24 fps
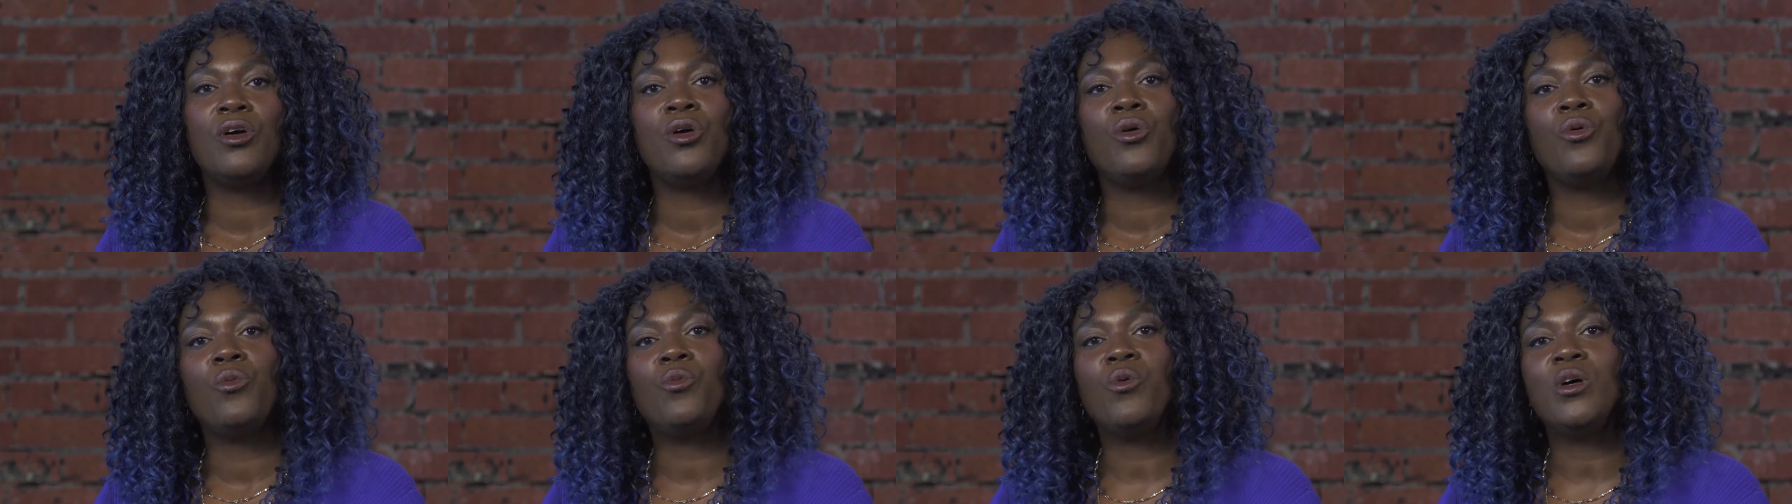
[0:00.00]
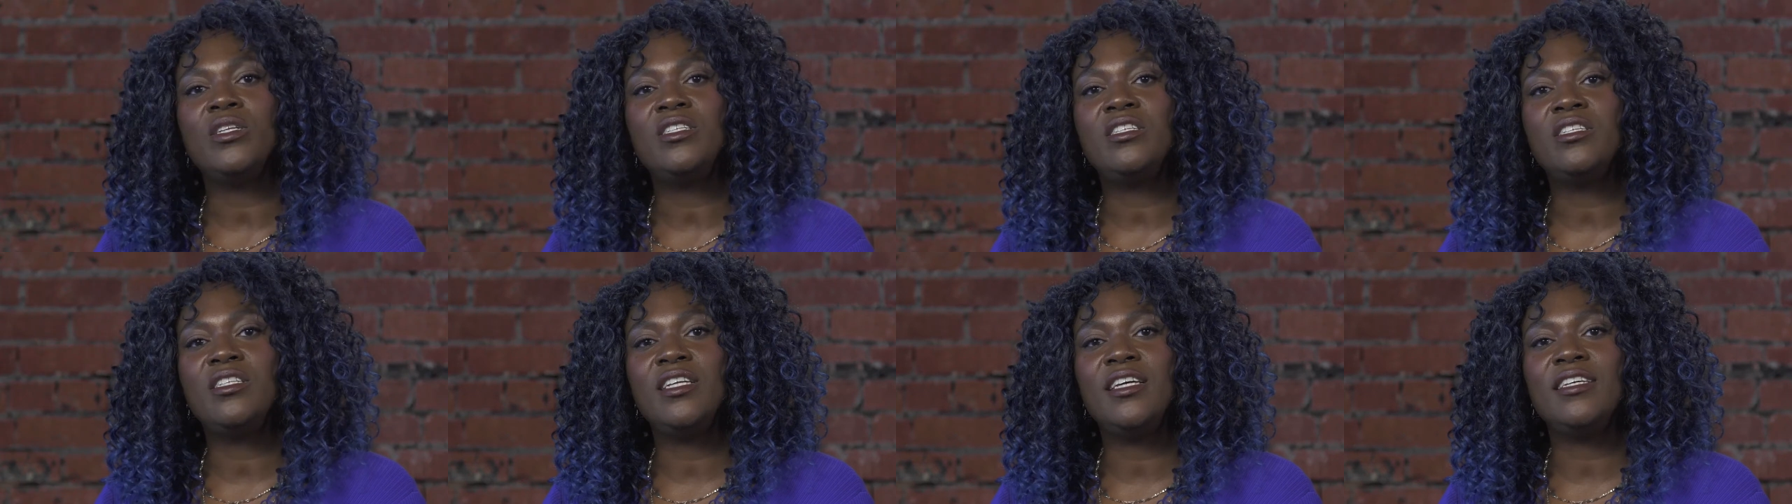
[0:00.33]

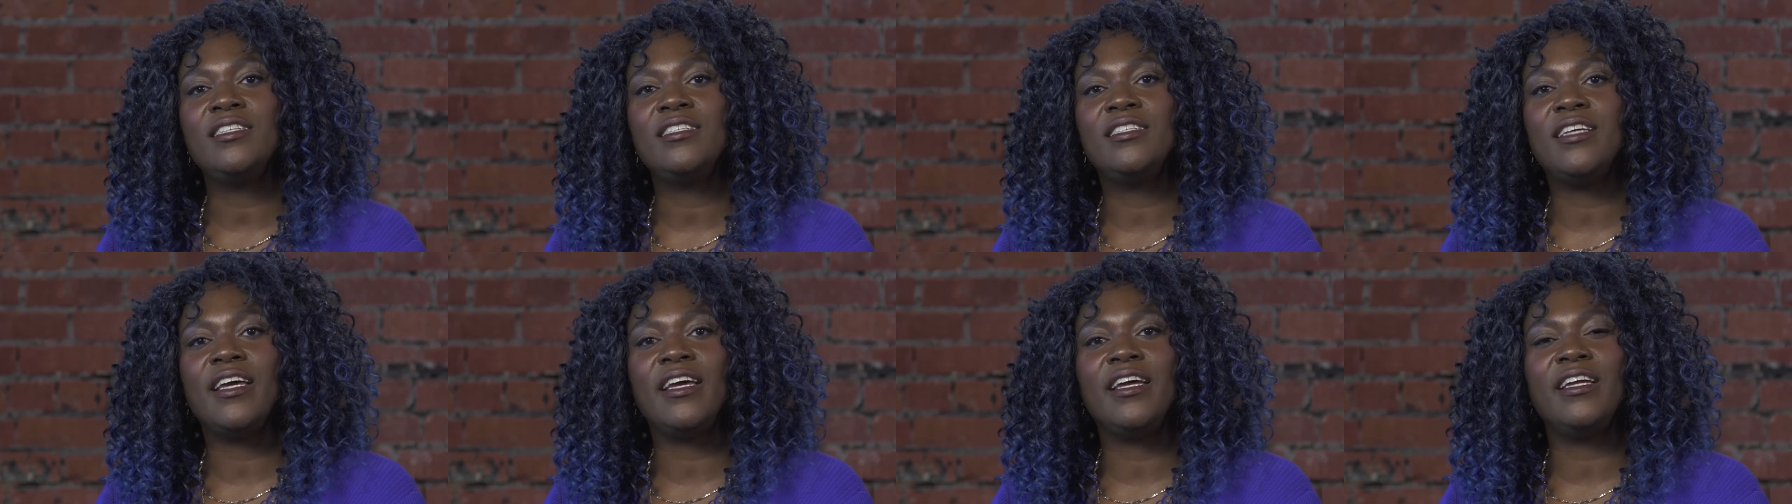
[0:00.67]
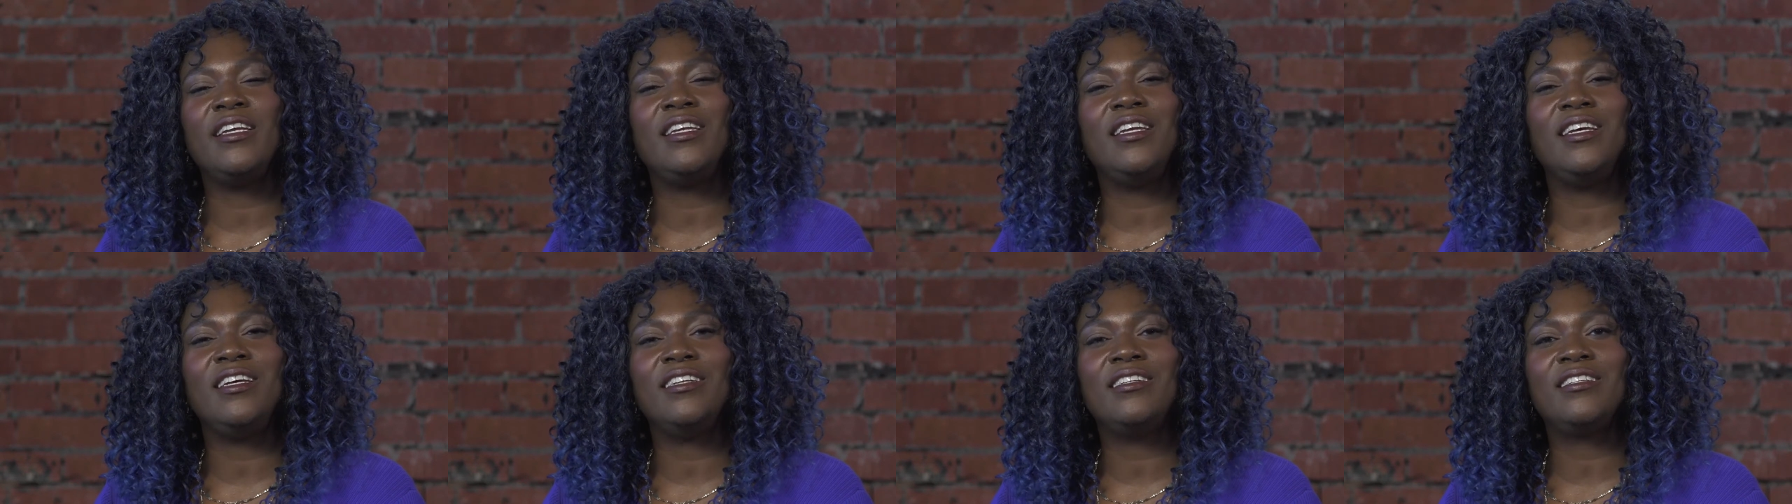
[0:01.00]
What do they say
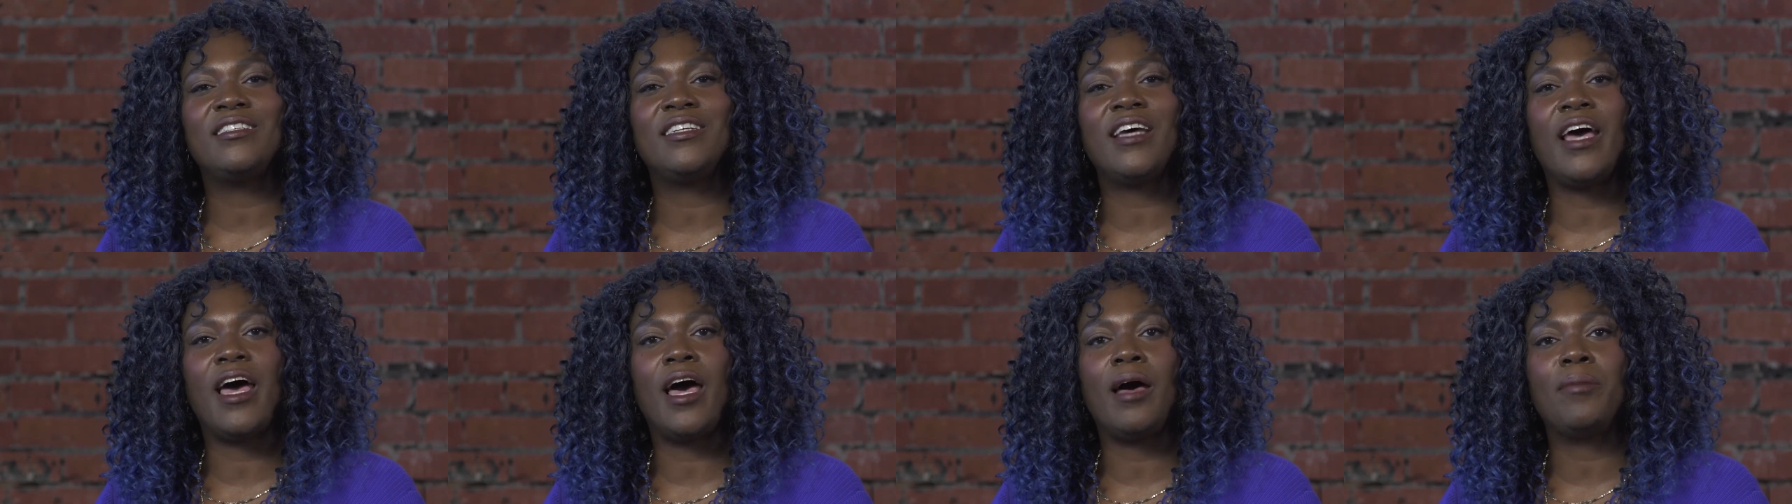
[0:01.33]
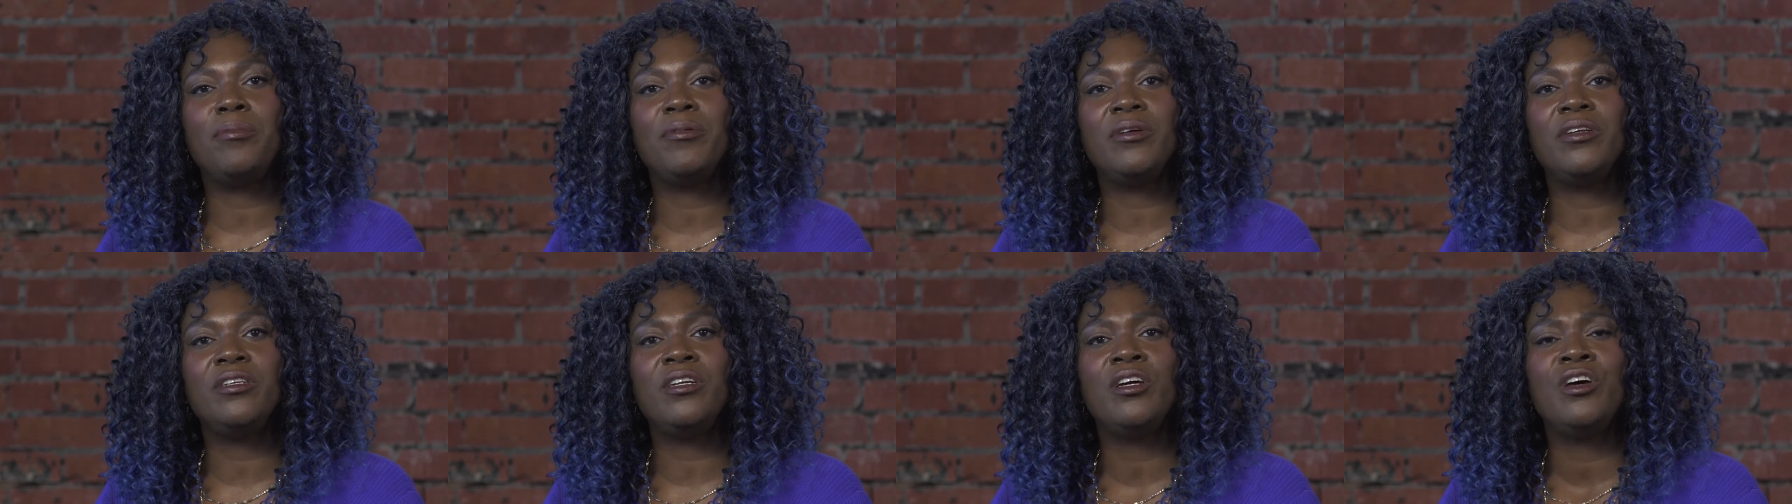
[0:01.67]
needs to
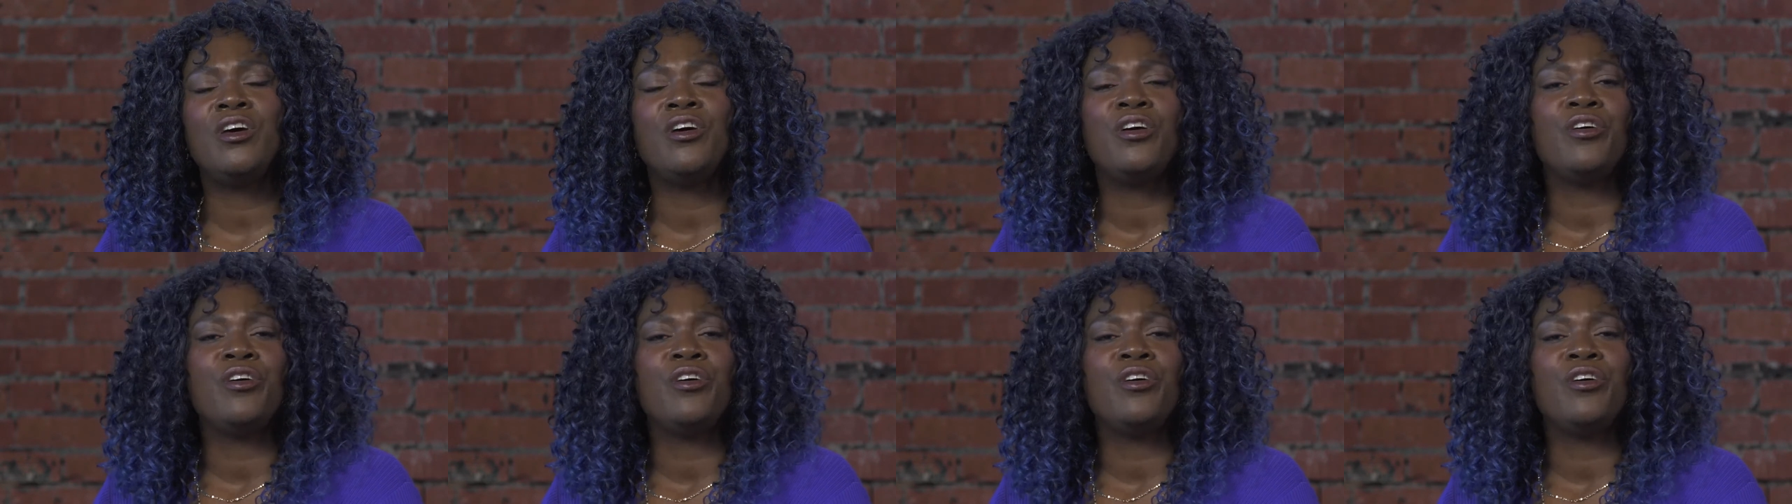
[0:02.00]
happen